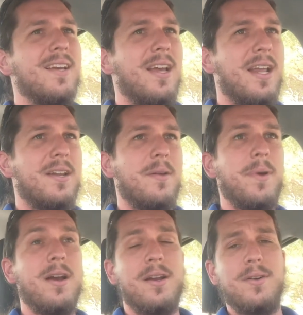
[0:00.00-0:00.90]
at an
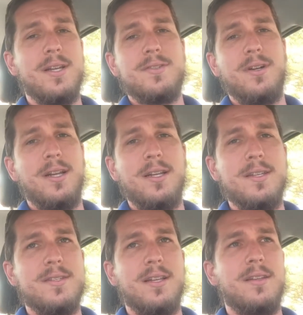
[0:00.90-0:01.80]
American restaurant,
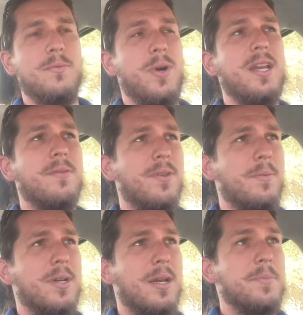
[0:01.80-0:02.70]
is waiting for
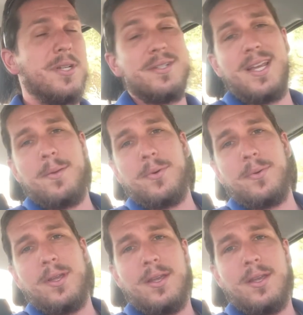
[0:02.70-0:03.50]
them to come to your table.